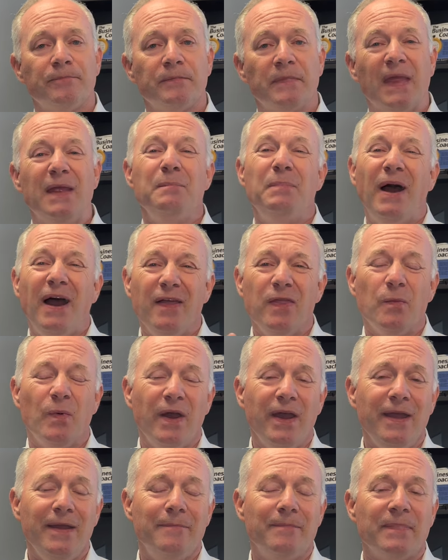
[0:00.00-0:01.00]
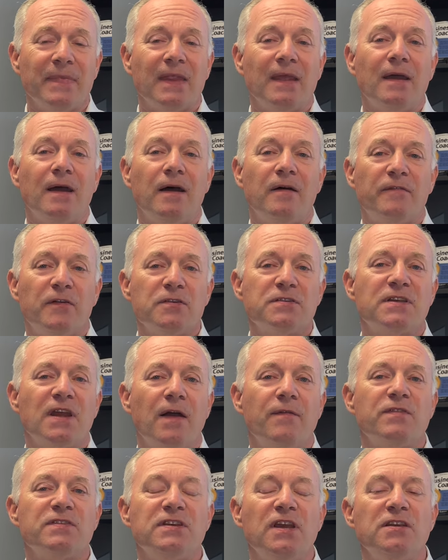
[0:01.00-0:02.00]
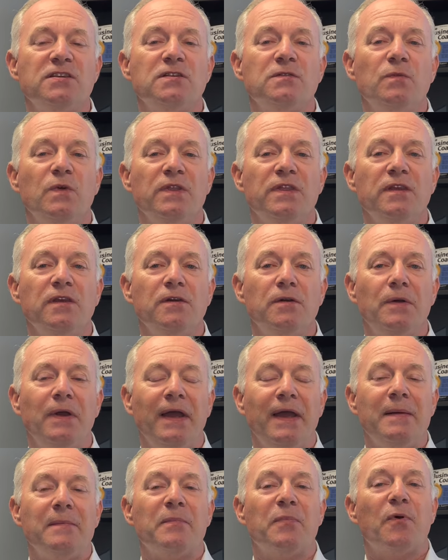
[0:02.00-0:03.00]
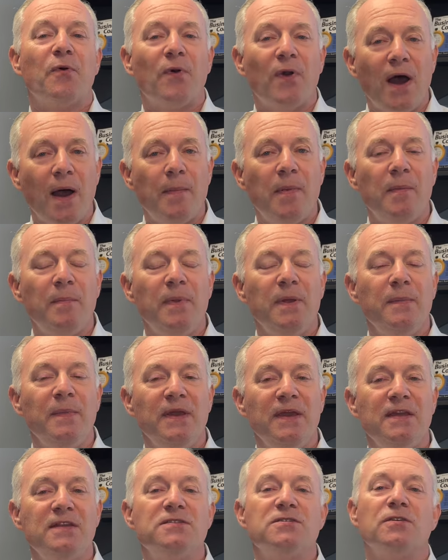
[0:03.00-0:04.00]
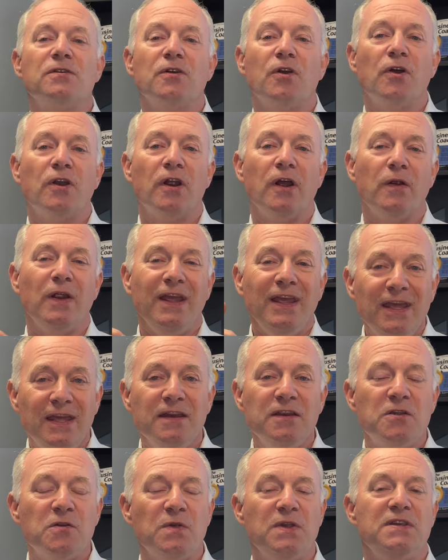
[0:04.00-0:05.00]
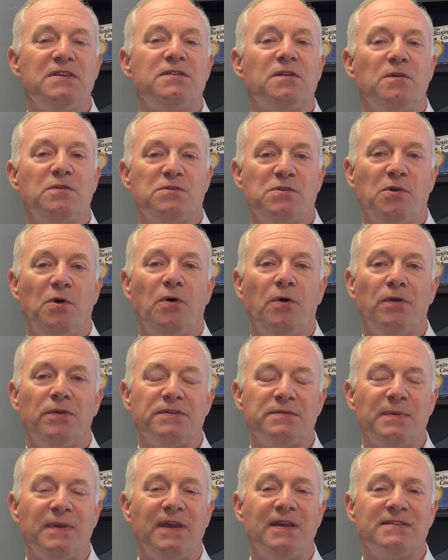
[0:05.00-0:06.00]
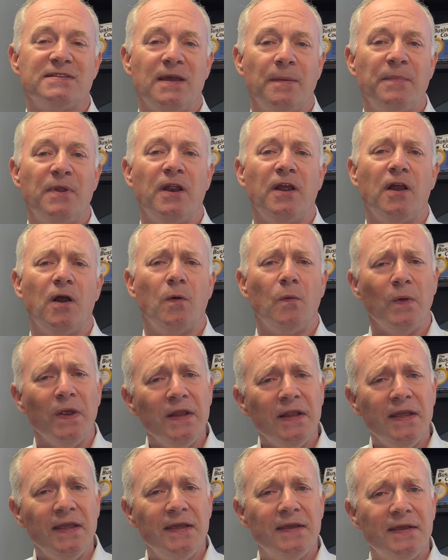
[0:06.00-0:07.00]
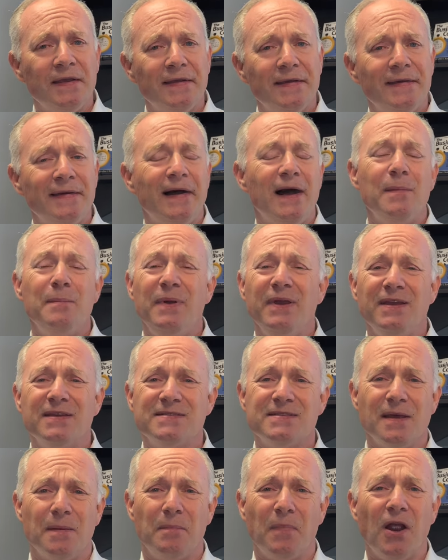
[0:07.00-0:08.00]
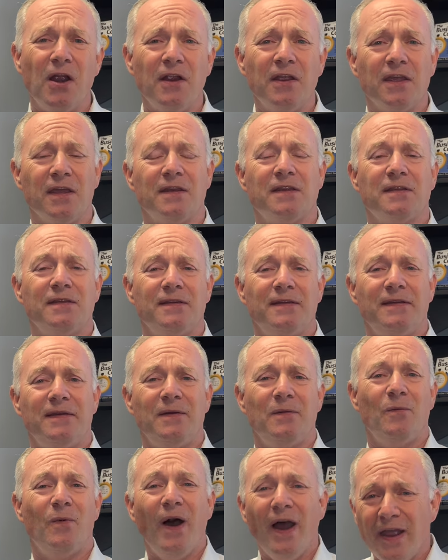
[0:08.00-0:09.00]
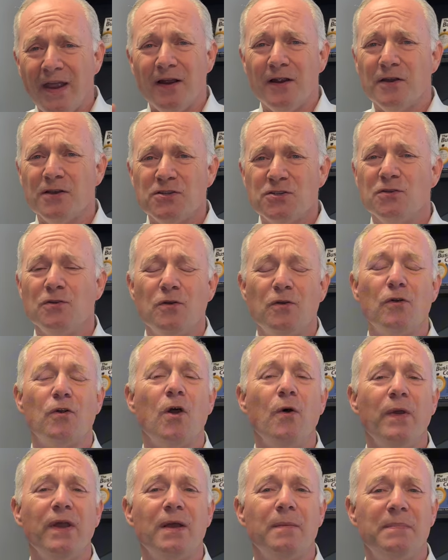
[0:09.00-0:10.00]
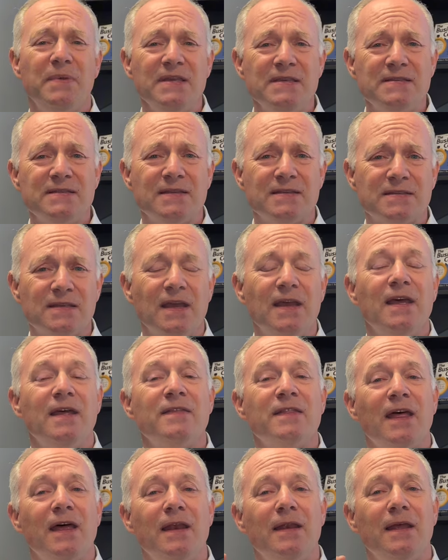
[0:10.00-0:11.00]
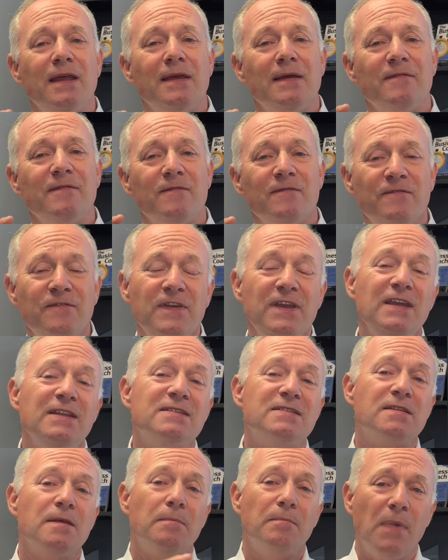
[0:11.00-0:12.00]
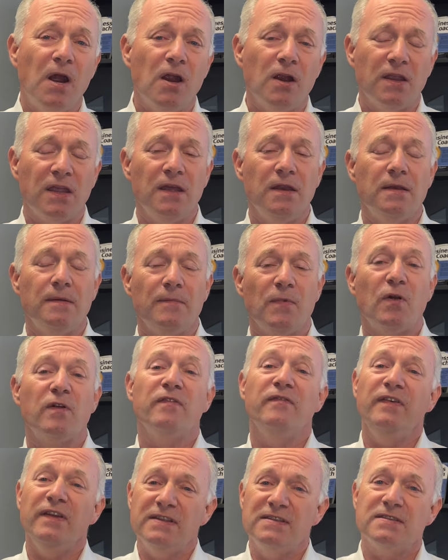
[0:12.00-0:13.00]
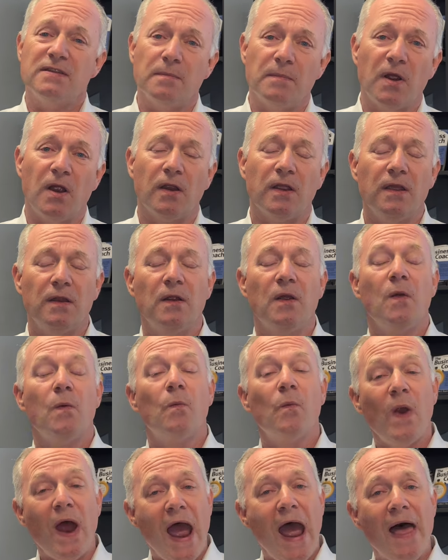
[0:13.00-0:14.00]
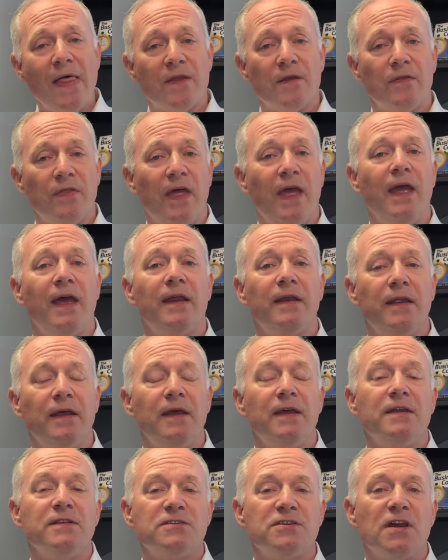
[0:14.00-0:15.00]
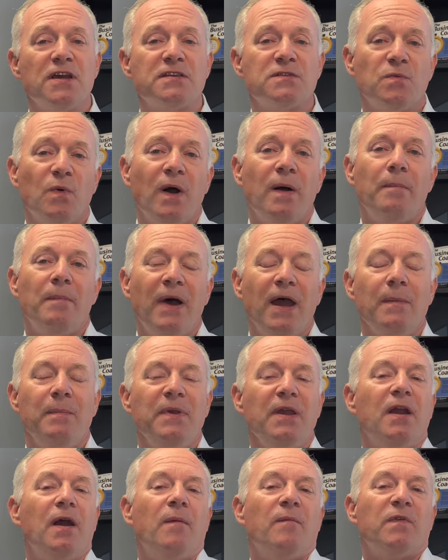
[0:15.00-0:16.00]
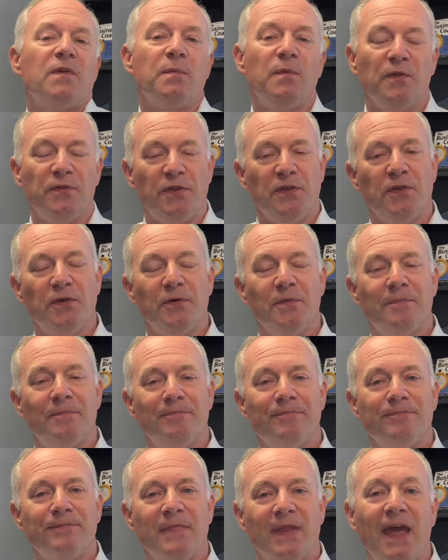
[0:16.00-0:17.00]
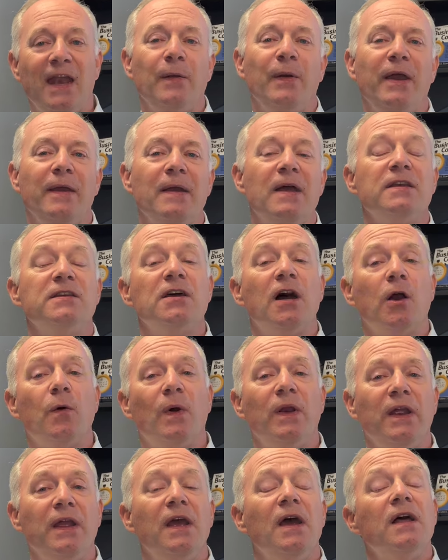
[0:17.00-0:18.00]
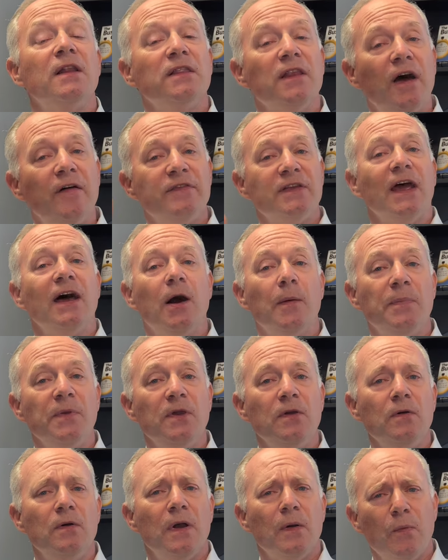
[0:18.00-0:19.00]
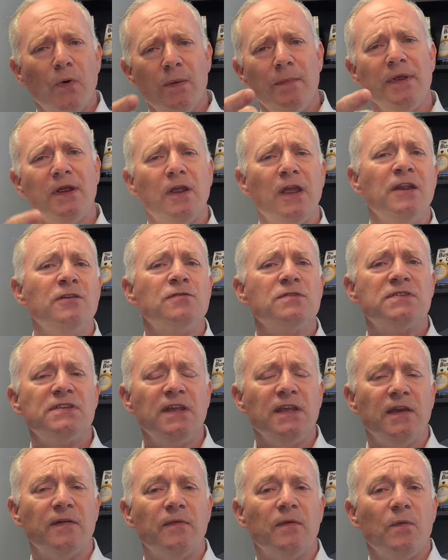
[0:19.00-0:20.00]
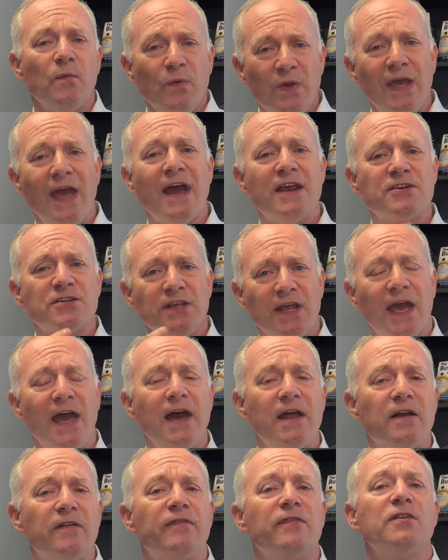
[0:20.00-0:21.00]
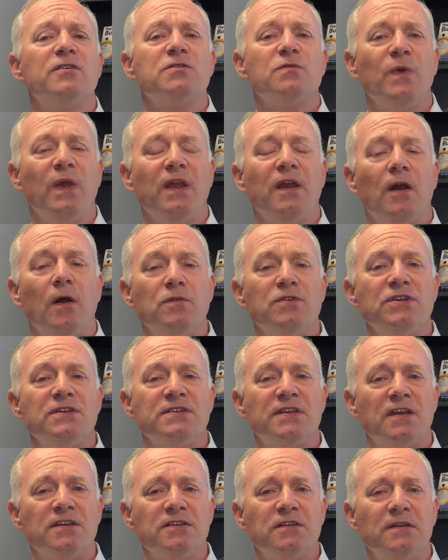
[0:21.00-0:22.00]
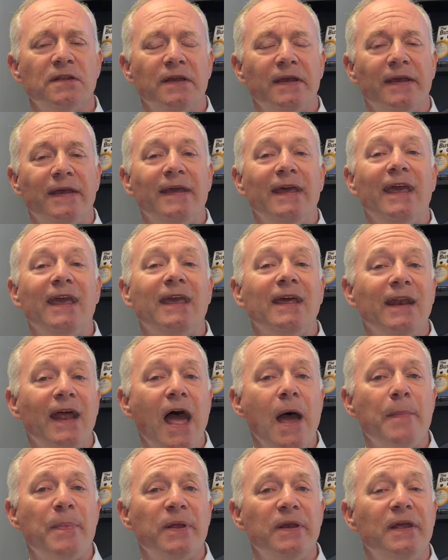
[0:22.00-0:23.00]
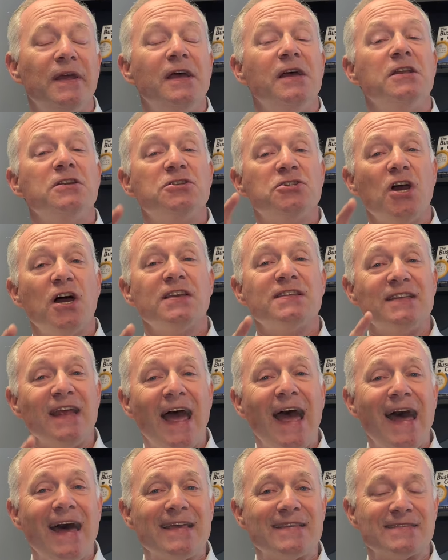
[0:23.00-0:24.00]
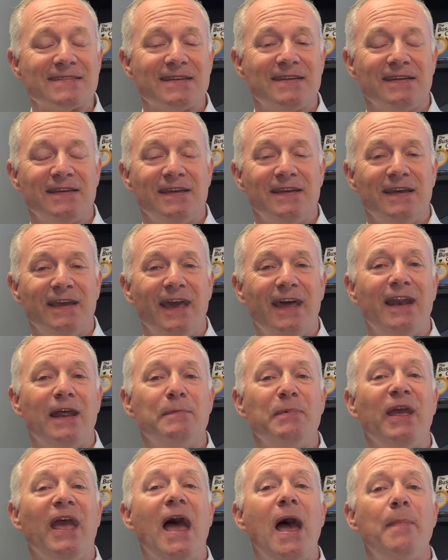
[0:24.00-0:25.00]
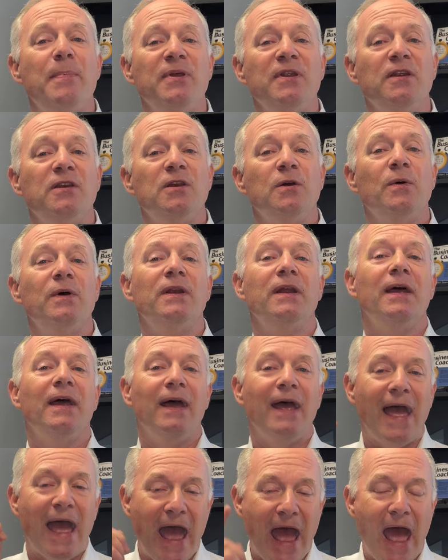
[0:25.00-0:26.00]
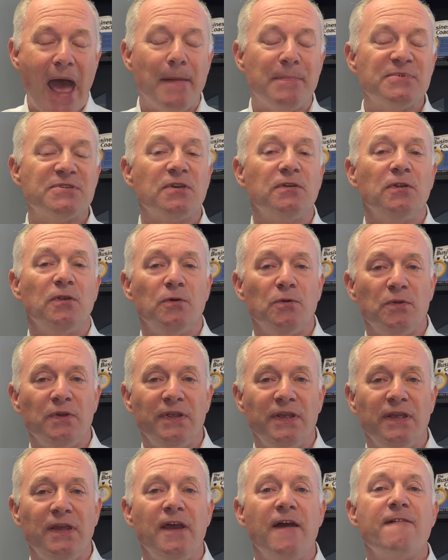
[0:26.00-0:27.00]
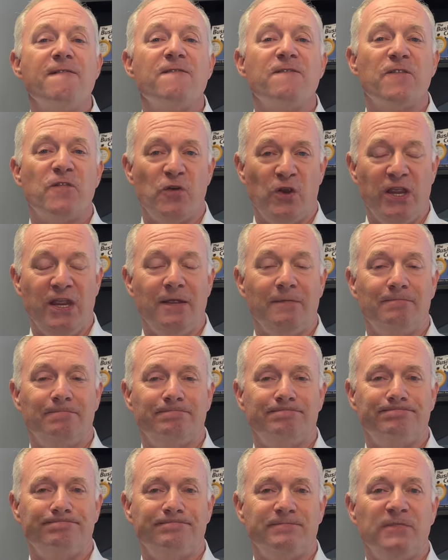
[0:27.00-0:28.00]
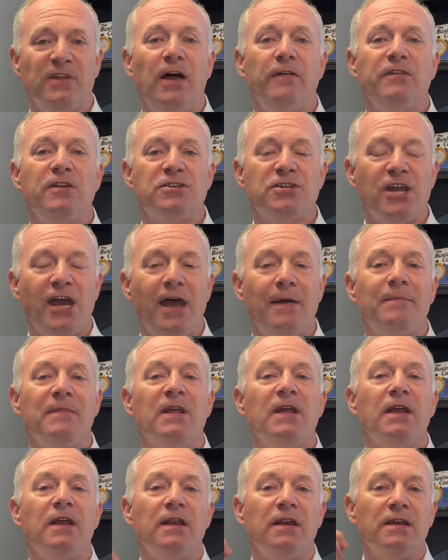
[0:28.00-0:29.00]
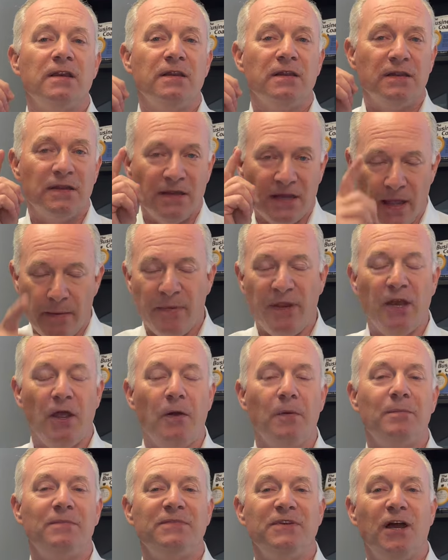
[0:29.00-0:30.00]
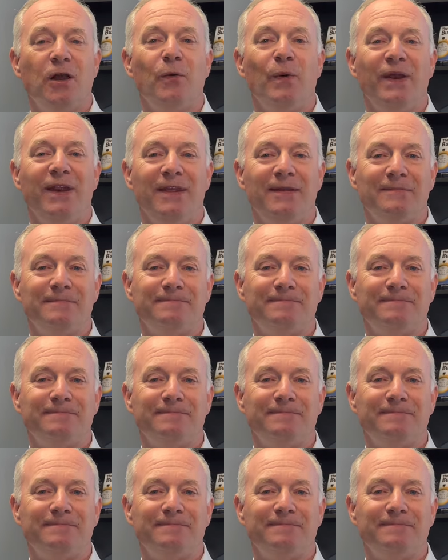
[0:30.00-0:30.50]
And by the way, first conversation with you probably means you're going to increase those goals because I'm going to go, really? How big is that market? Why aren't you growing a business that feeds the market or fits the market rather than just what might be comfortable to you? Anyway, Doug Winnie, love to help you. Wouldn't it be interesting if we actually had a first week coaching session? It can happen. Just ask. And I'd be happy to do it absolutely free. Love to chat. Let me know. Doug Winnie.